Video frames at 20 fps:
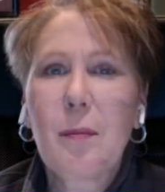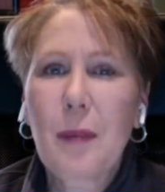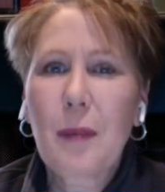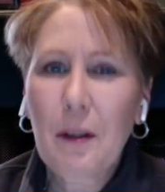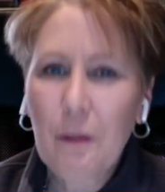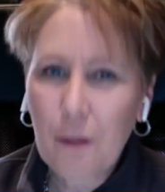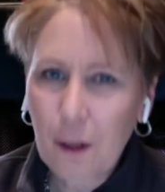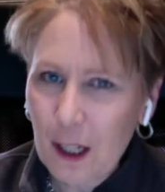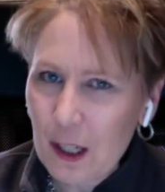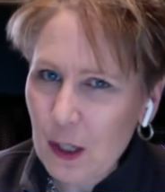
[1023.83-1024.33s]

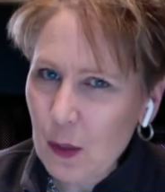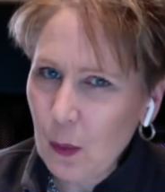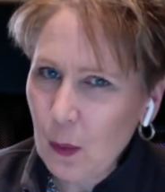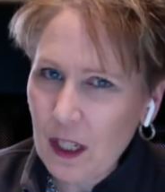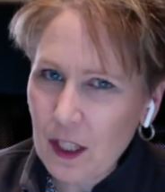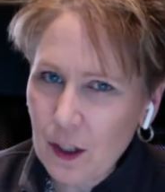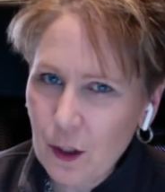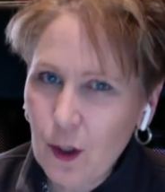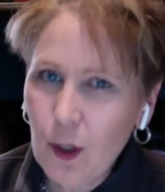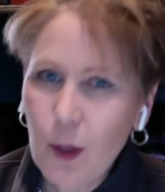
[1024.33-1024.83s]
My friends,
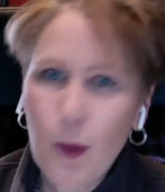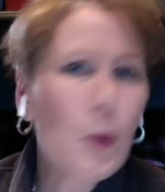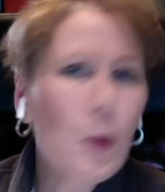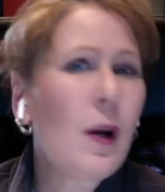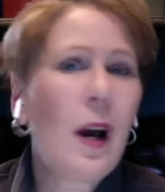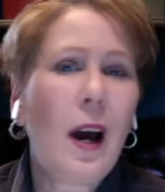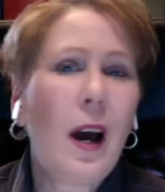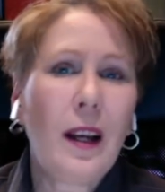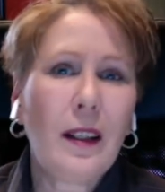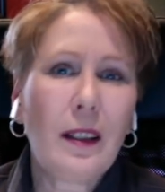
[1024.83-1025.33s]
we
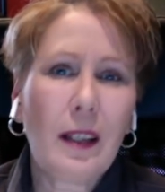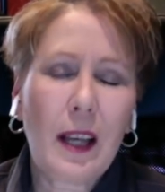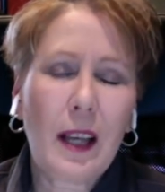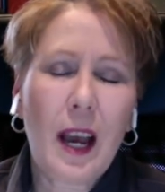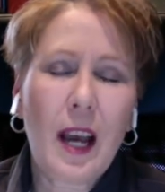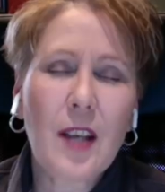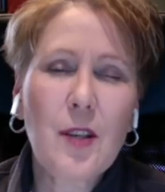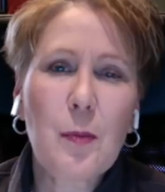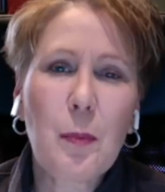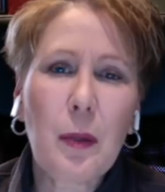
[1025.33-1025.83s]
do kindly
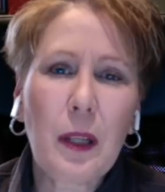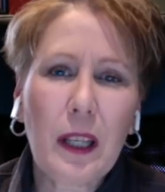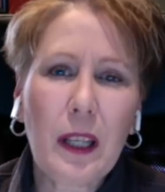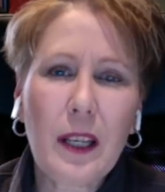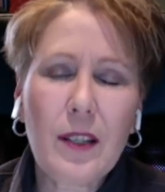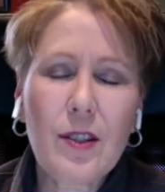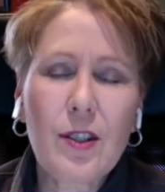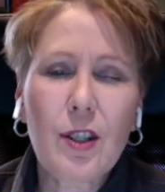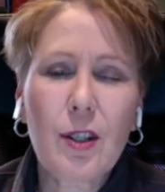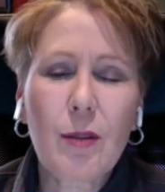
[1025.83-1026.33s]
ask,
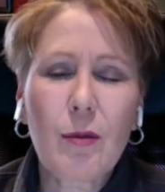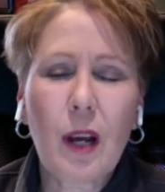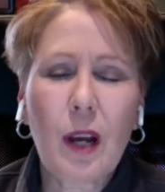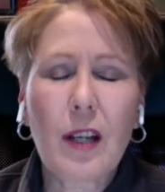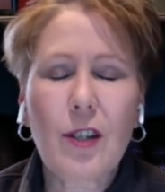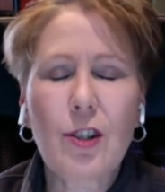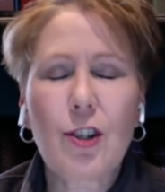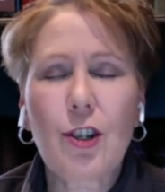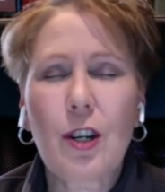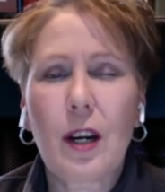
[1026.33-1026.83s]
please do
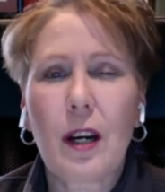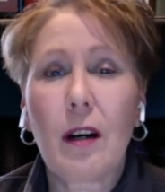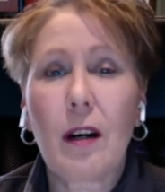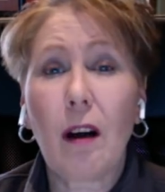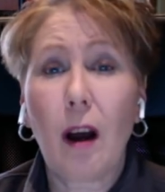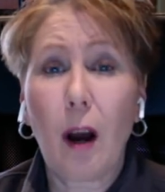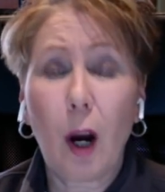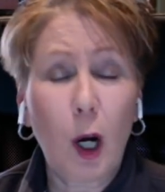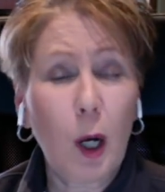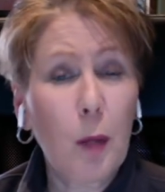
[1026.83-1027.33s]
not
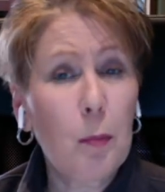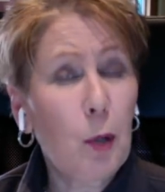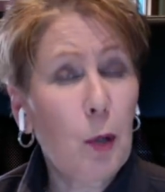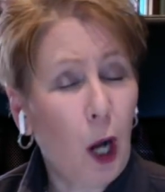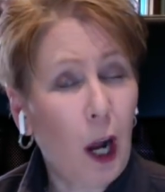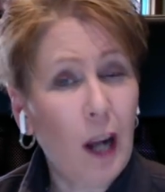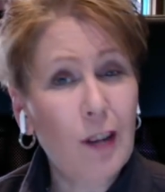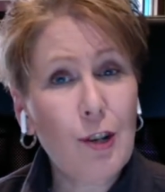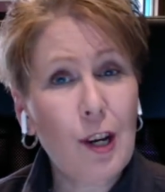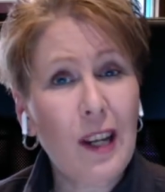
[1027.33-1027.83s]
share our
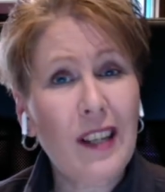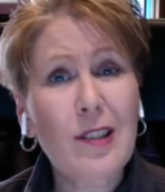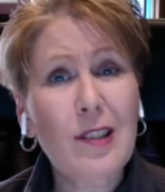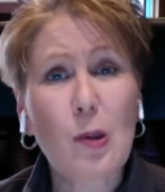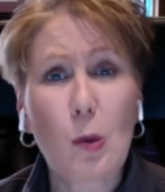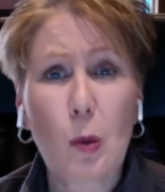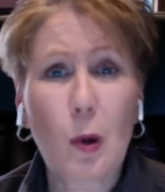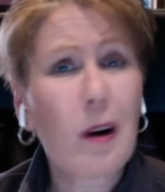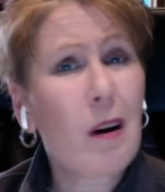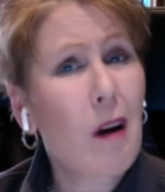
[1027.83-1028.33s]

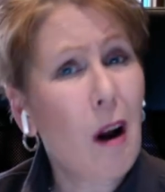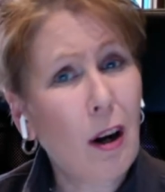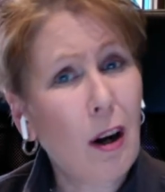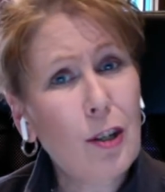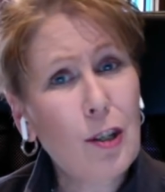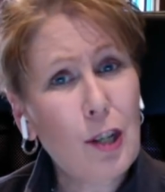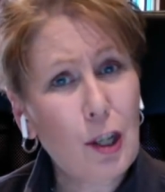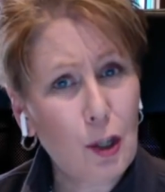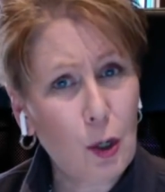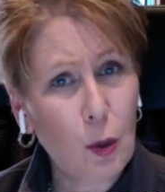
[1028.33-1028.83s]
projects or
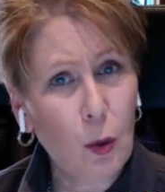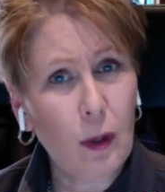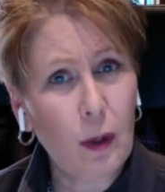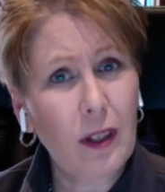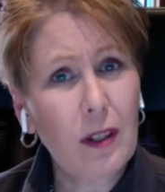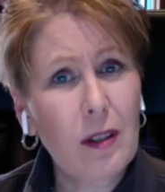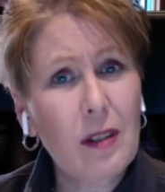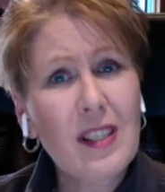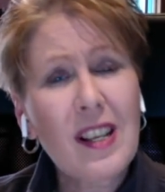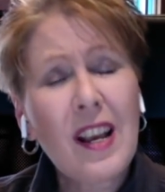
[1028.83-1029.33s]
our
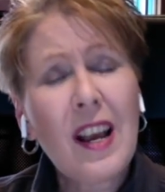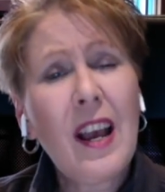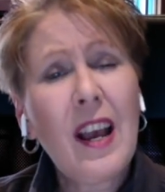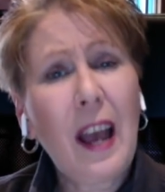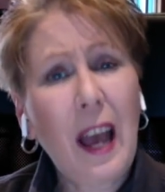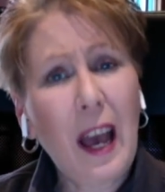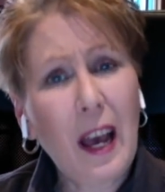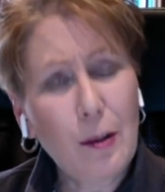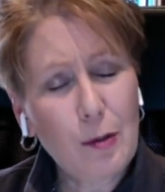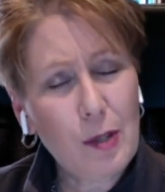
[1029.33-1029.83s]
tutorials
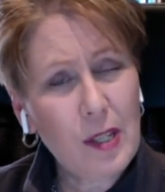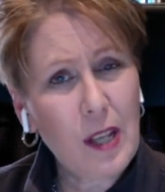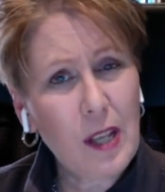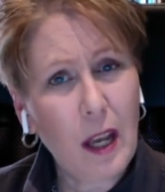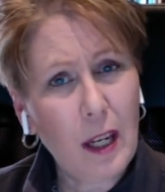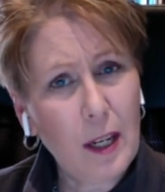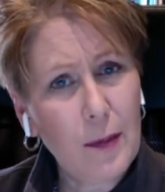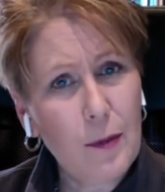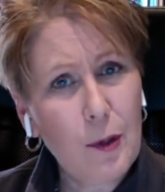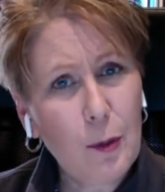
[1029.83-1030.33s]

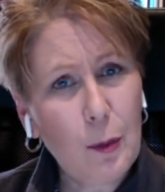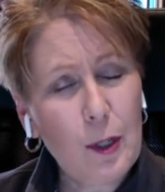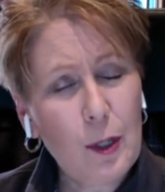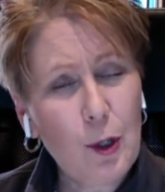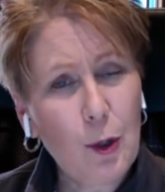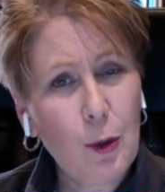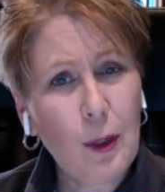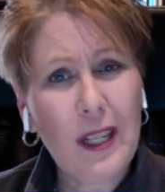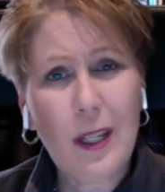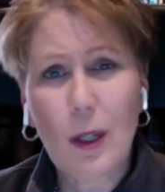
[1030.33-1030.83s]
outside of the
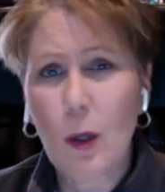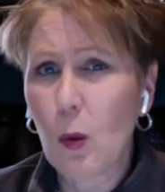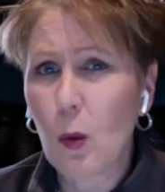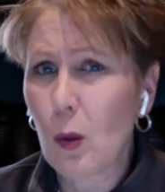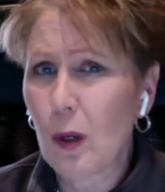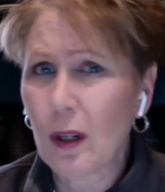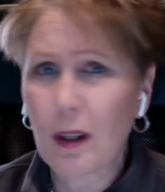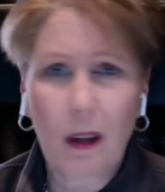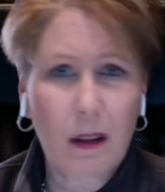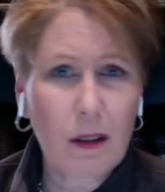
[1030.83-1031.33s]
retreat
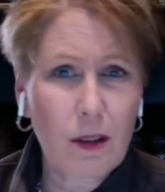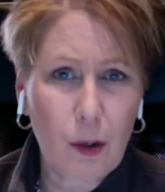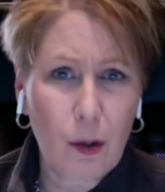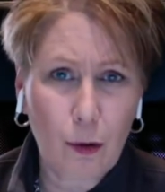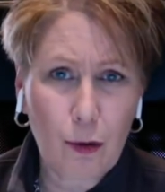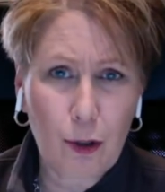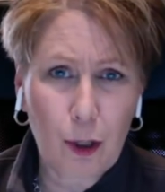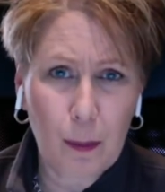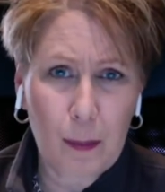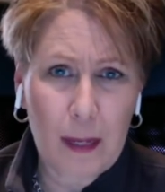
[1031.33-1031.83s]
or on
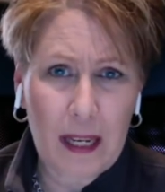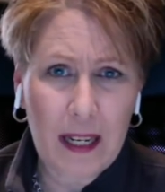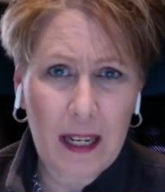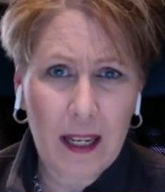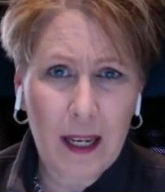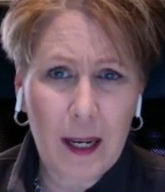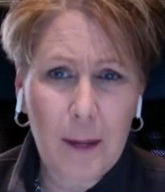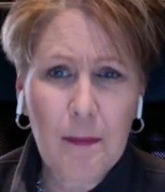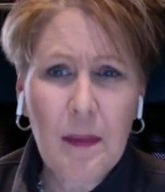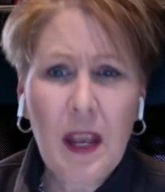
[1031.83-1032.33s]
social
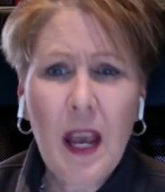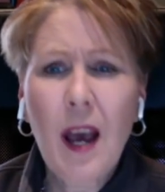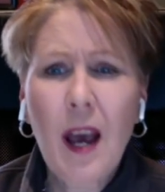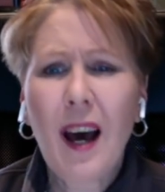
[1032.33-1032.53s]
media.